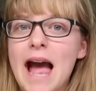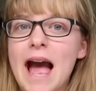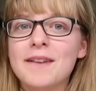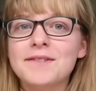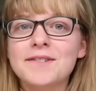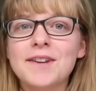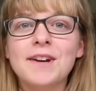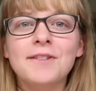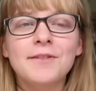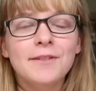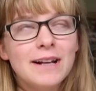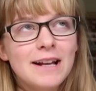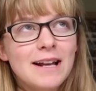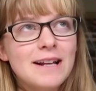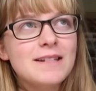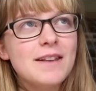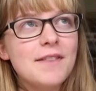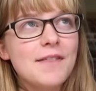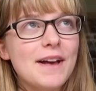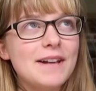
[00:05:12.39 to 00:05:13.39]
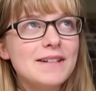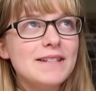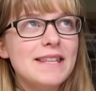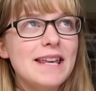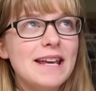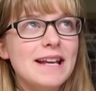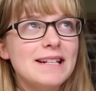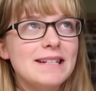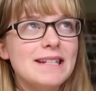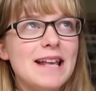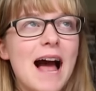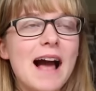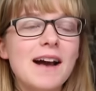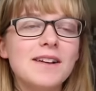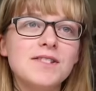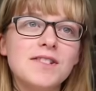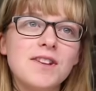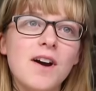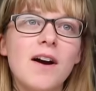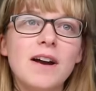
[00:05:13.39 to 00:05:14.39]
and I realized that that's the
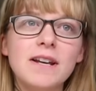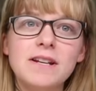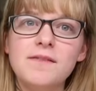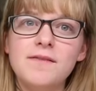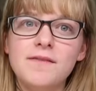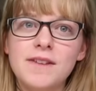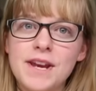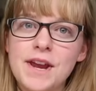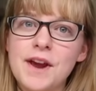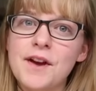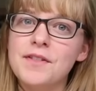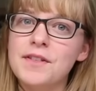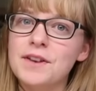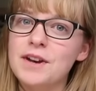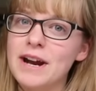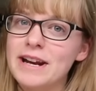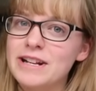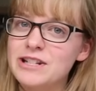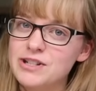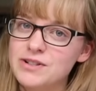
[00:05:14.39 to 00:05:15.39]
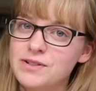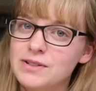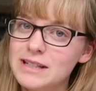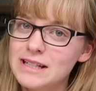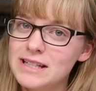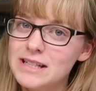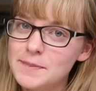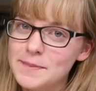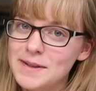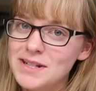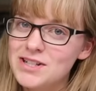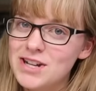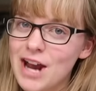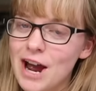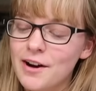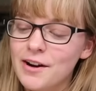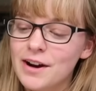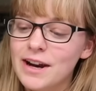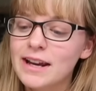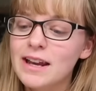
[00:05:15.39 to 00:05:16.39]
exact kind of video that I do need to be
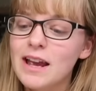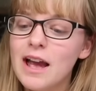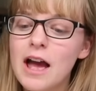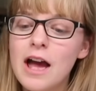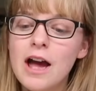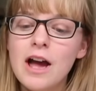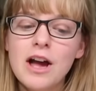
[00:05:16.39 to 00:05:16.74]
sharing,